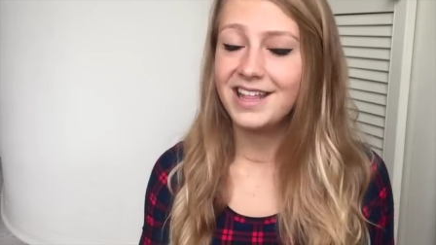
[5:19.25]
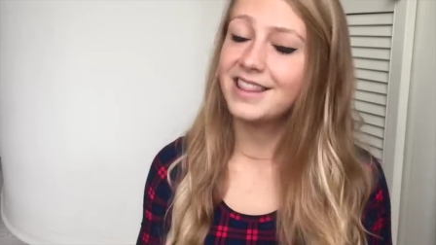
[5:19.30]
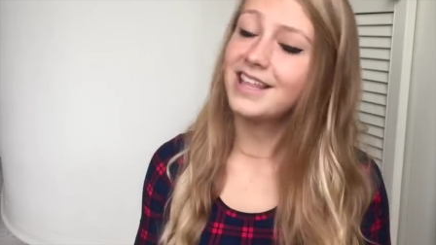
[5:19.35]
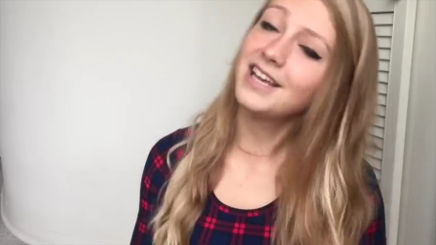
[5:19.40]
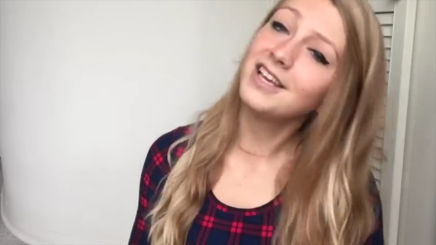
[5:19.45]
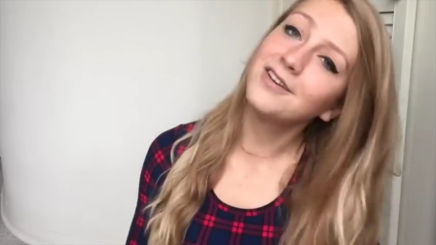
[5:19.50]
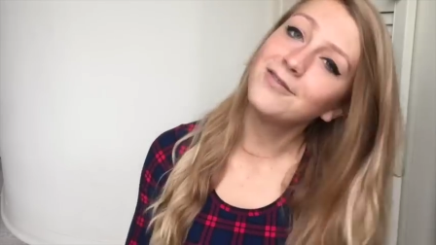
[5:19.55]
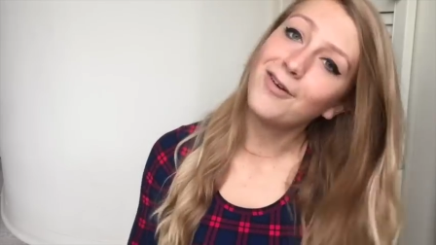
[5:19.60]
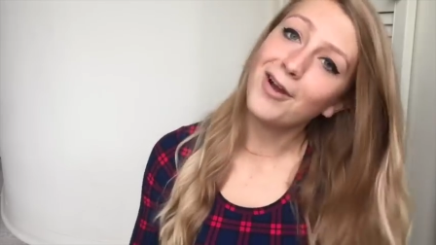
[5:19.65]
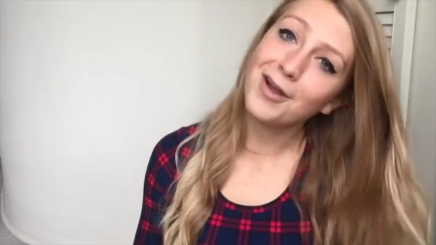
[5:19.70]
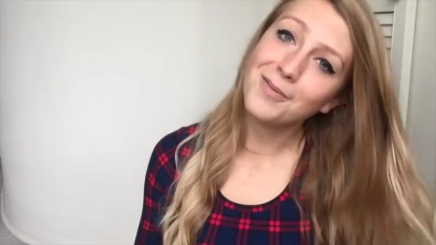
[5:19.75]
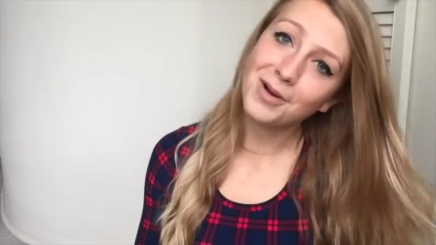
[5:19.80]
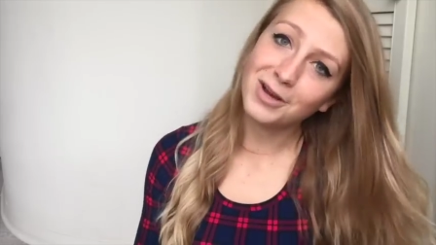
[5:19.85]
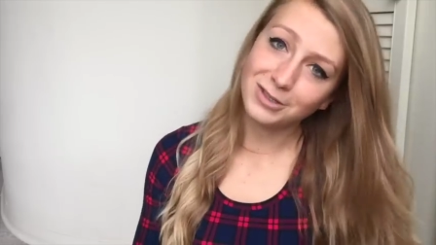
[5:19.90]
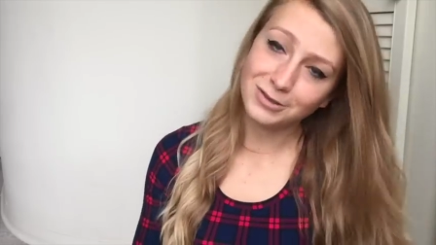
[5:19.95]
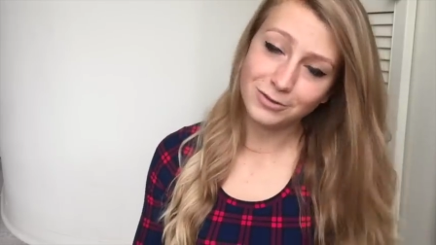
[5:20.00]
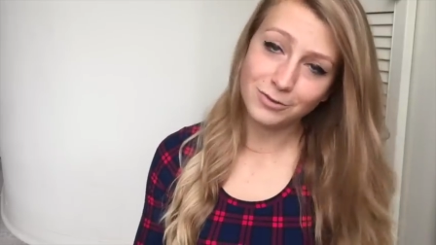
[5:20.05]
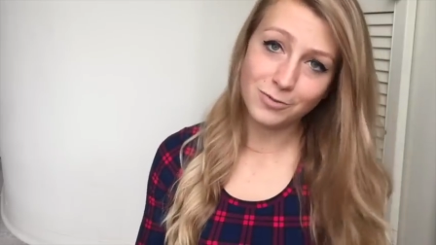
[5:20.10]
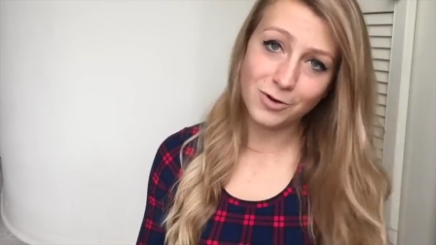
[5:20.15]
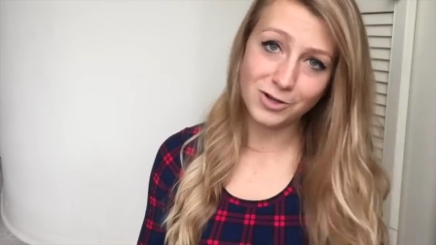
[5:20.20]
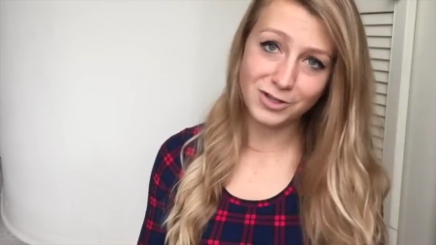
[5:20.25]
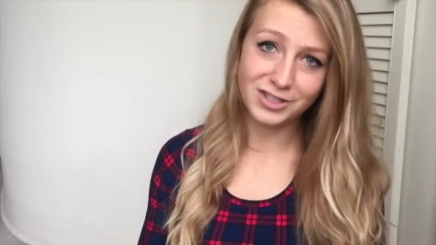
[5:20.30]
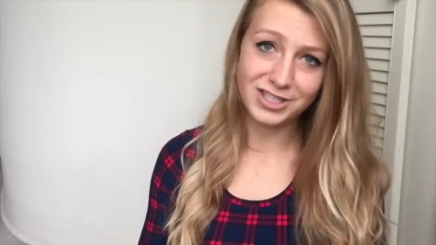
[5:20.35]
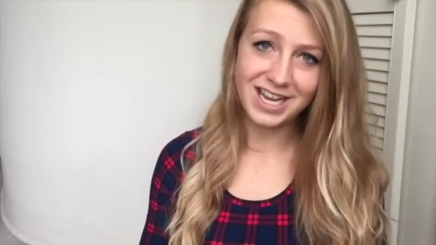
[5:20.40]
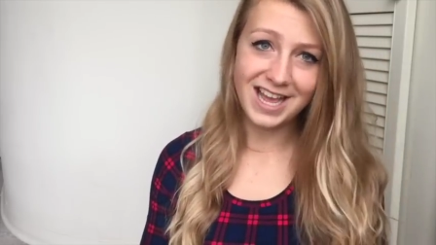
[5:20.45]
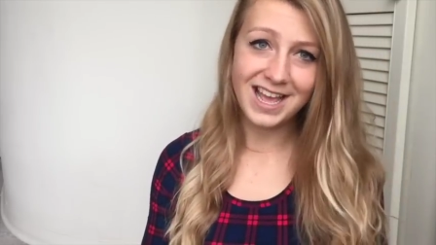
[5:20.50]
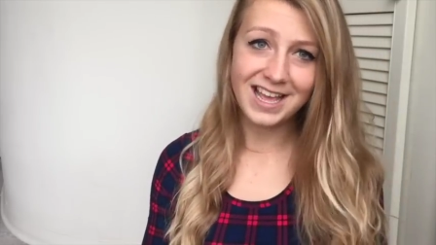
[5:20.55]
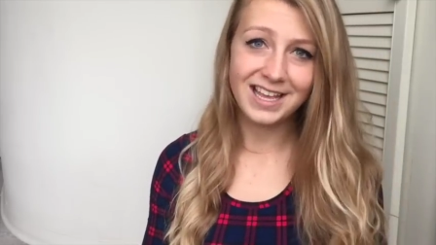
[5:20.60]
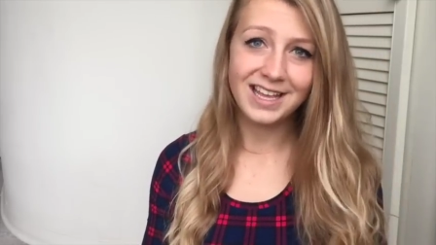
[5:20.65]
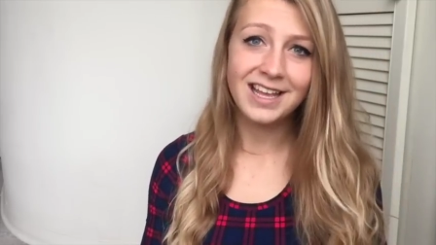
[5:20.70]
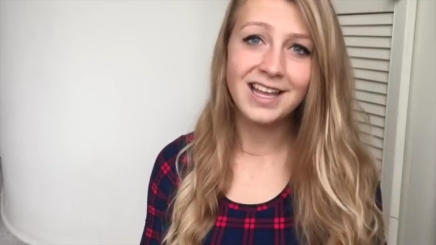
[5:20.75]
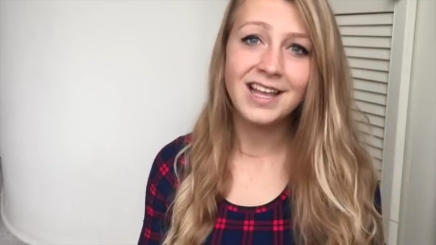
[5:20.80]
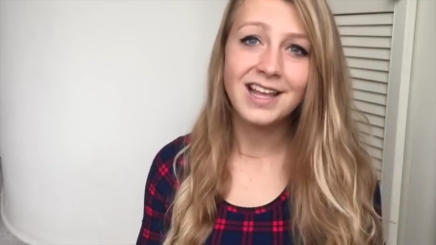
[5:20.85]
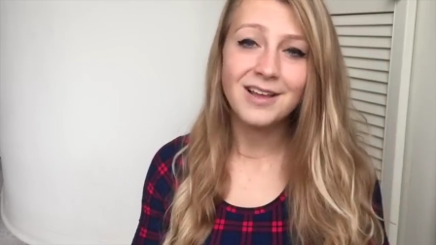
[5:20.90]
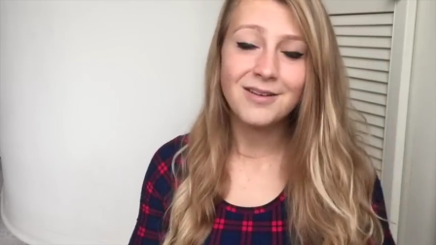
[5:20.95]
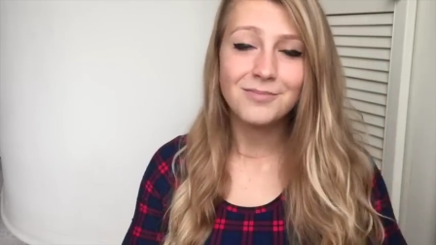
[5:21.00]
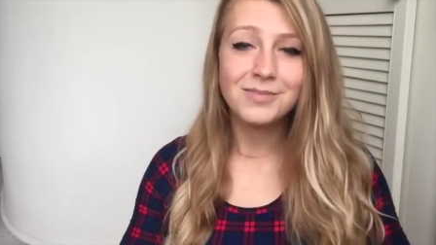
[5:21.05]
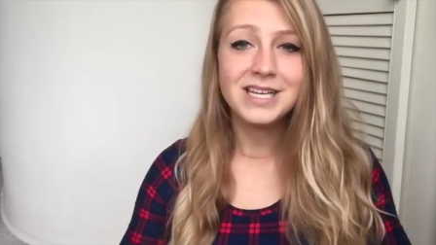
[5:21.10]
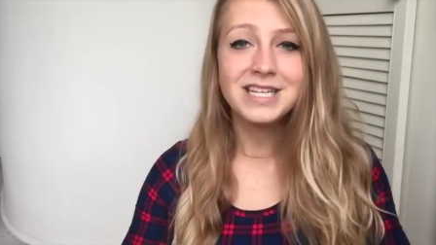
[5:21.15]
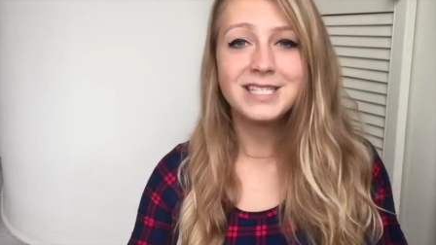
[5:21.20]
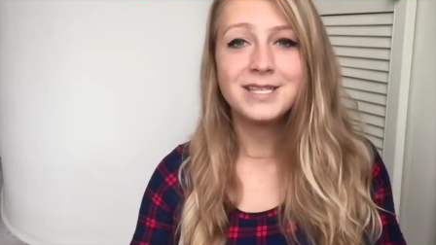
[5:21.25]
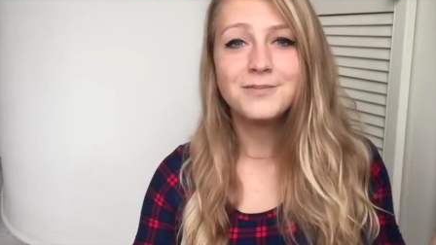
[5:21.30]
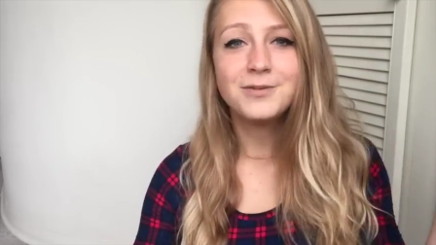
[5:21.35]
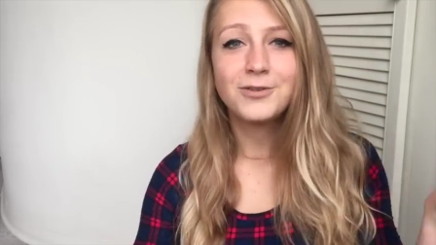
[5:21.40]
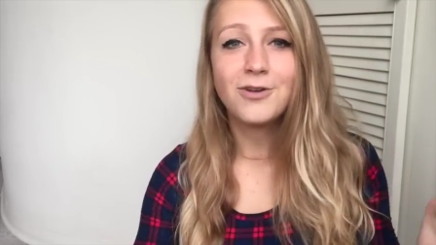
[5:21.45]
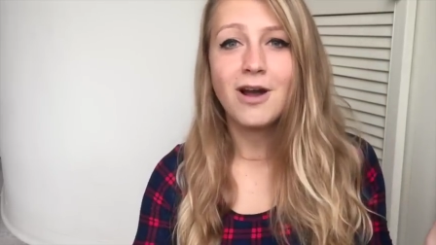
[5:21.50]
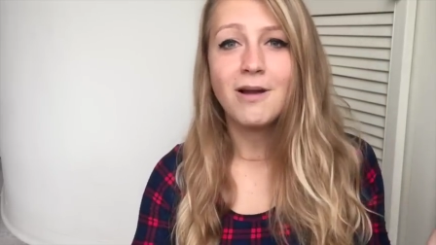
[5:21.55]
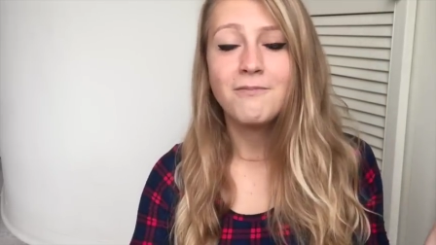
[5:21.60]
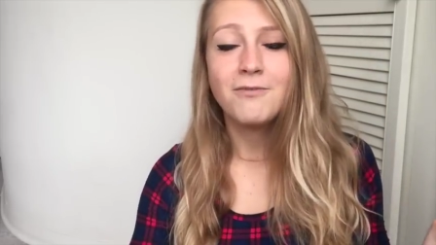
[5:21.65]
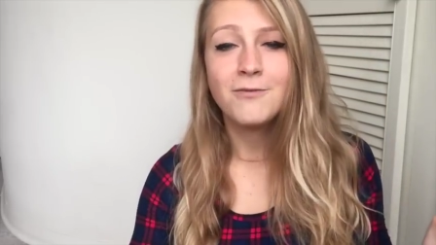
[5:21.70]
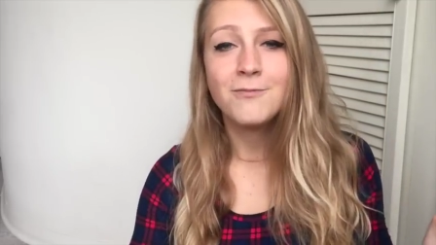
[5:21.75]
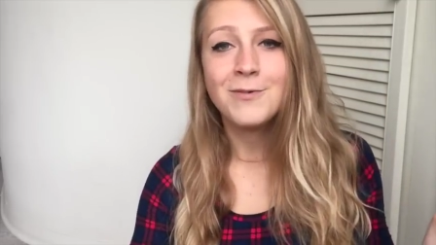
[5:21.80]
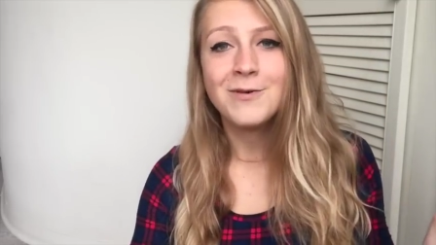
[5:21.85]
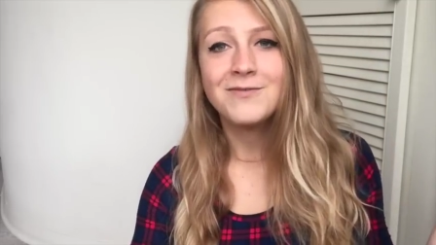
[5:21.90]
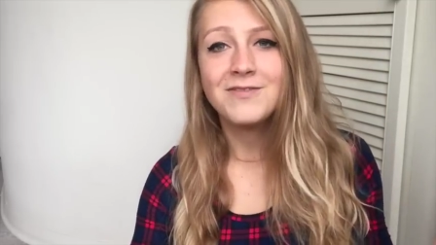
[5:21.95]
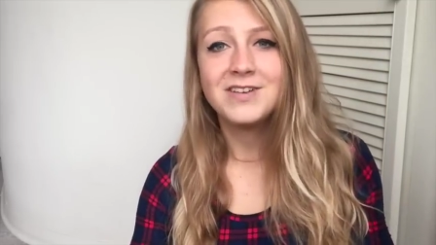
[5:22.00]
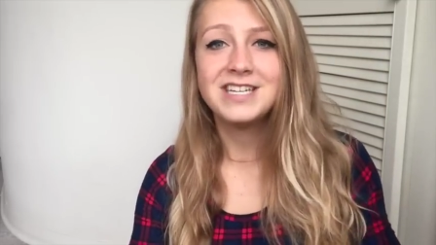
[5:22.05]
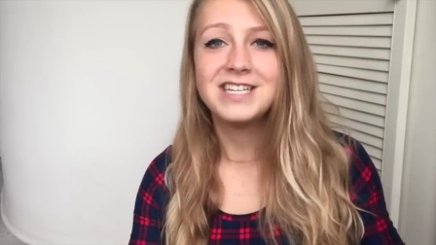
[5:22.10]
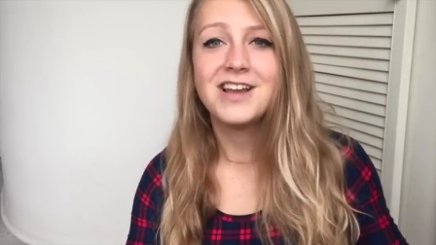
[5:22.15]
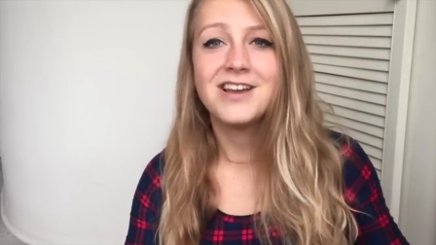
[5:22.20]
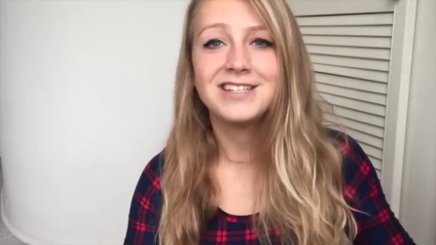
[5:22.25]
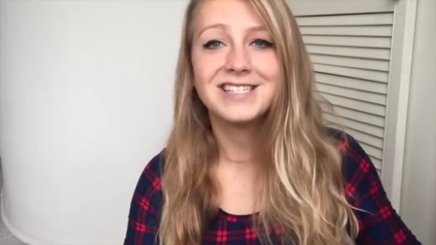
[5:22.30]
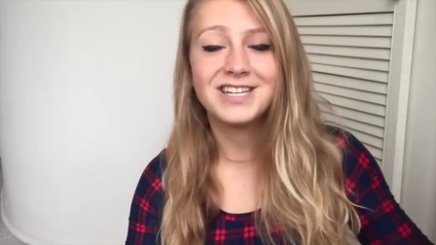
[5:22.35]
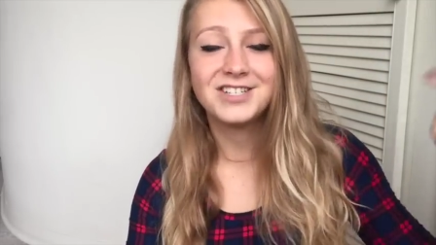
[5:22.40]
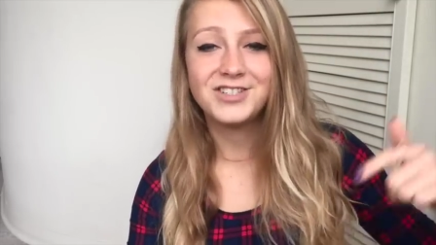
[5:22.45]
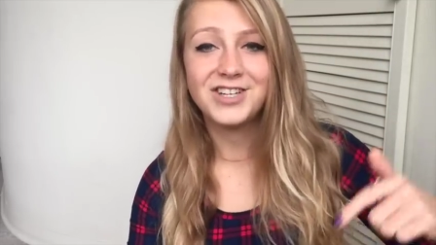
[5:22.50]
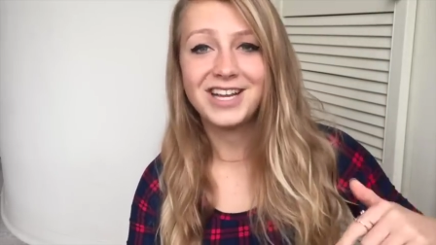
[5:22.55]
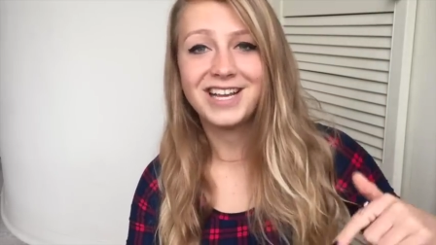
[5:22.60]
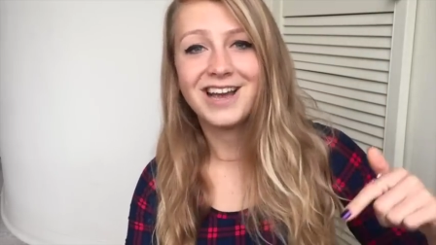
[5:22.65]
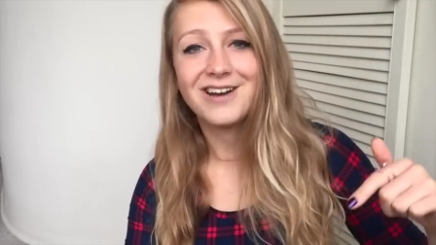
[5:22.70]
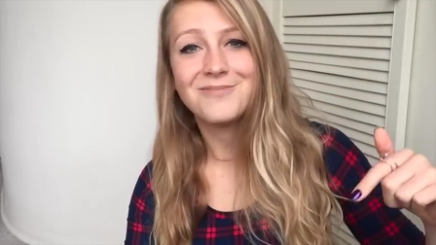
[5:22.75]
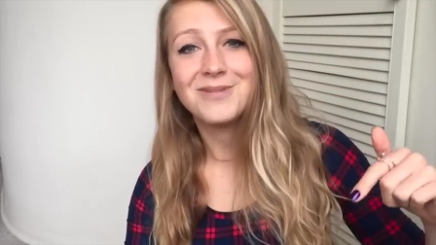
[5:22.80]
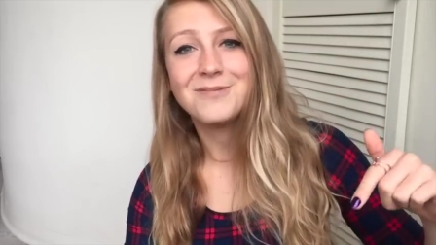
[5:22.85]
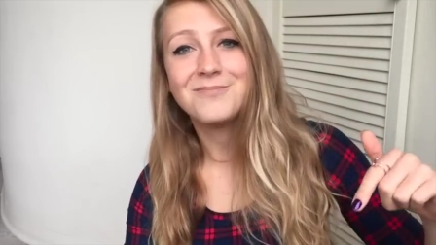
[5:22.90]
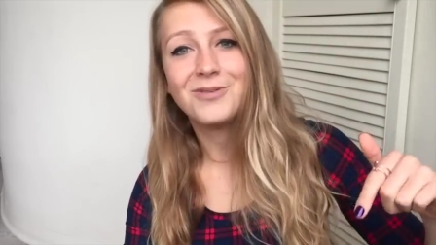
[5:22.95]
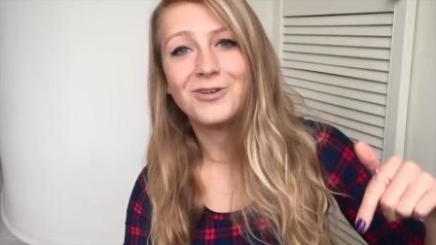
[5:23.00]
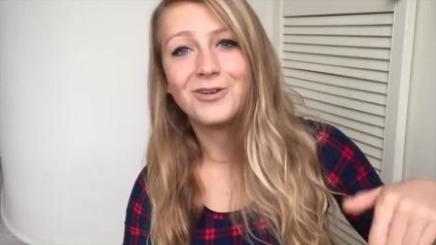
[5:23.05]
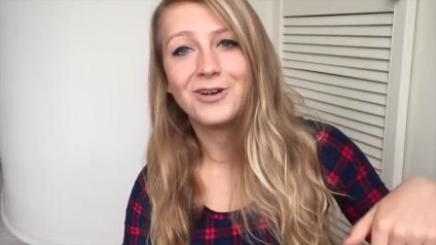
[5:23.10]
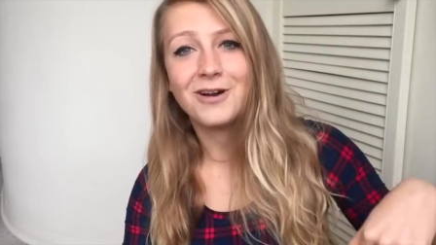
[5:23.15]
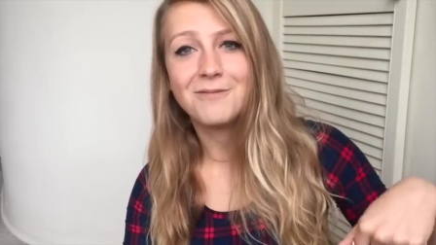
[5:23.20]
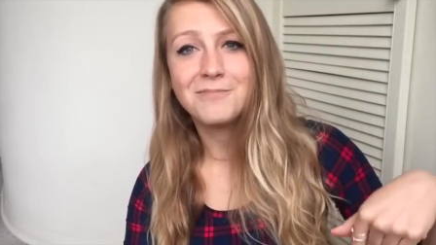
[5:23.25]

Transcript: Thank you very much for watching. Please subscribe for more videos and check out my blog.